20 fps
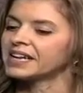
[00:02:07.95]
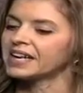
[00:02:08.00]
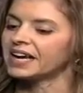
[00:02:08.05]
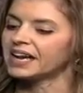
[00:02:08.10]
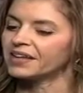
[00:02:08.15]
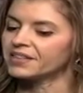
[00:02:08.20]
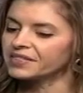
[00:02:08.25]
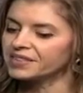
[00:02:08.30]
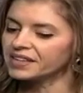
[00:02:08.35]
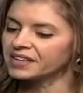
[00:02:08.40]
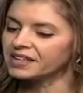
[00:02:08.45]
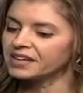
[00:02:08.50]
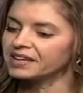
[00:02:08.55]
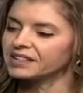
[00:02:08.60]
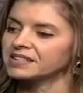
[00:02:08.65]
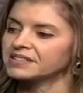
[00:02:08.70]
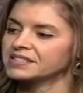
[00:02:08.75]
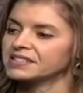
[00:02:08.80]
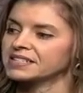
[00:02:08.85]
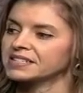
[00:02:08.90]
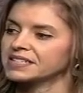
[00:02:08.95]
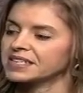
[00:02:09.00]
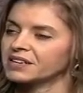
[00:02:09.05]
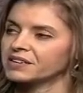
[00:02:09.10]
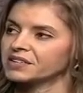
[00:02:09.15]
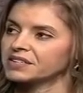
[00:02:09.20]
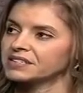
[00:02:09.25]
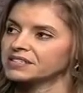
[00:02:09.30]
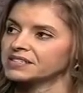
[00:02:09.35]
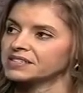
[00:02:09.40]
and then sit down
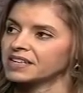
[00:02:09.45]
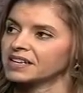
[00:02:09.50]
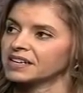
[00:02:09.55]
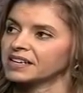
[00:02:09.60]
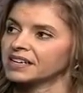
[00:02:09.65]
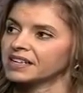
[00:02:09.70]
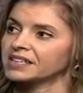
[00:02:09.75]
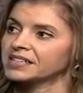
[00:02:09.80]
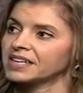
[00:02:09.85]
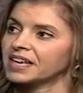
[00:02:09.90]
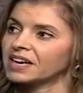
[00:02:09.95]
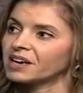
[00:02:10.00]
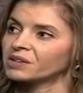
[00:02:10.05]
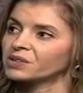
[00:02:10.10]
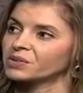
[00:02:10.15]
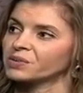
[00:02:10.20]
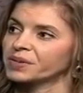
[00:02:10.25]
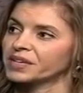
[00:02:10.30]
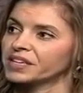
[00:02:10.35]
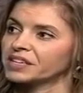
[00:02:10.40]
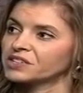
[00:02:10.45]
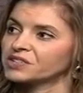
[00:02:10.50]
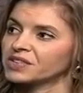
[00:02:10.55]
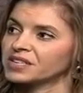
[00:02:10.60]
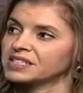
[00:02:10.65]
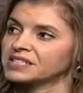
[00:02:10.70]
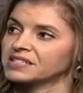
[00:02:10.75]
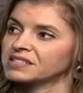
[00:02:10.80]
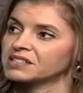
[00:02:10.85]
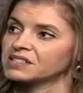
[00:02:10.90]
and decide, how do we
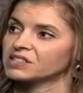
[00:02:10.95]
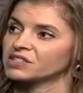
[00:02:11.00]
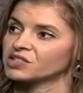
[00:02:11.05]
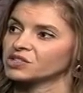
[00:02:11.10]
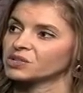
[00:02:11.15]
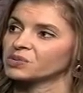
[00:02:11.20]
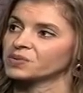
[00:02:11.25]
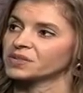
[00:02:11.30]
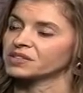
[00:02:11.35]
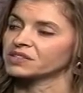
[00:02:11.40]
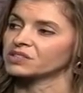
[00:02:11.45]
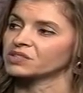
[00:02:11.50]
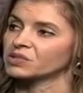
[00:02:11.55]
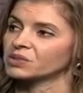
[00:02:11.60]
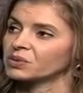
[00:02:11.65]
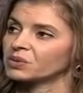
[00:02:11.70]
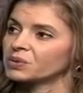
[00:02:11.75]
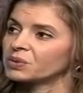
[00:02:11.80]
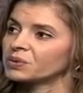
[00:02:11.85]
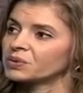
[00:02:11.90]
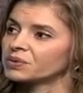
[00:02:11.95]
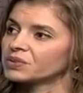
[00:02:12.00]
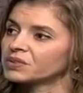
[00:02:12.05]
address this issue with the school?